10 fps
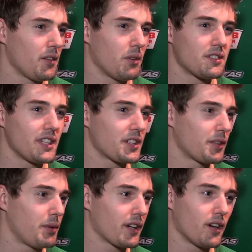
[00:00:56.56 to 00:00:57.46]
once they
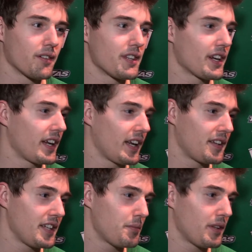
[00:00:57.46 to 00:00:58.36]
turn a puck over, they're getting
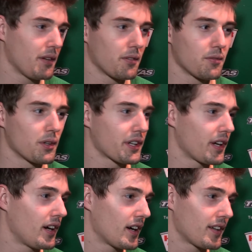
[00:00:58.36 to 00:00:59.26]
it deep, and they're
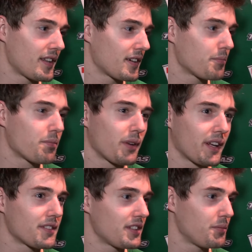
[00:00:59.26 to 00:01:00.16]
working hard. And they're
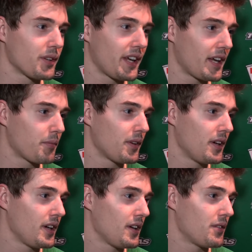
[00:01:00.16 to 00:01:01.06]
playing a simple game,
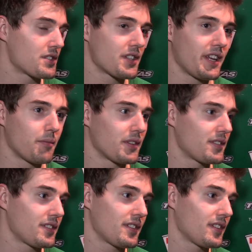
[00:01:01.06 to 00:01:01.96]
which to them
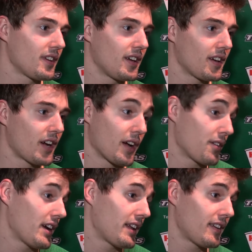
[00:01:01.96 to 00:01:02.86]
is a
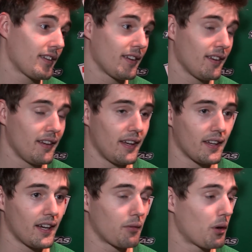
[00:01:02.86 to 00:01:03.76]
credit.
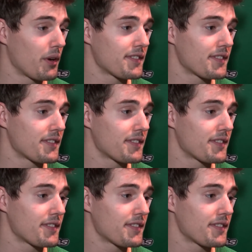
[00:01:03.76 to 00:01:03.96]
And kind of what we